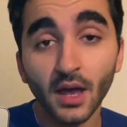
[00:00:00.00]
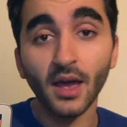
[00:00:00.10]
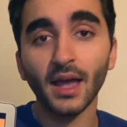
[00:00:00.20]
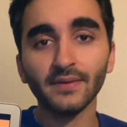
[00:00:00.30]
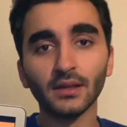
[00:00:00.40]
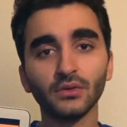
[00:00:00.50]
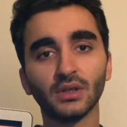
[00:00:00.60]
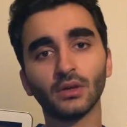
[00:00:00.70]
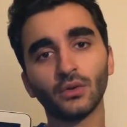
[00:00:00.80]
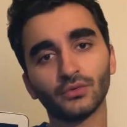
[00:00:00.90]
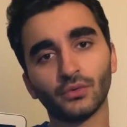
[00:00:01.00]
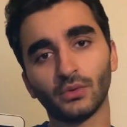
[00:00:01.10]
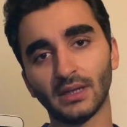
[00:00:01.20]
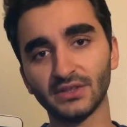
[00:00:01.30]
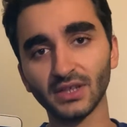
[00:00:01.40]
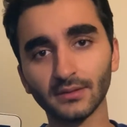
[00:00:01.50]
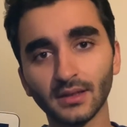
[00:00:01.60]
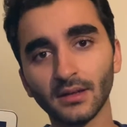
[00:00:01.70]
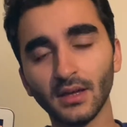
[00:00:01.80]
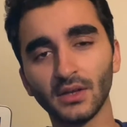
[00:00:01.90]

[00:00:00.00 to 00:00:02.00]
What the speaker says: and then you can go through the agenda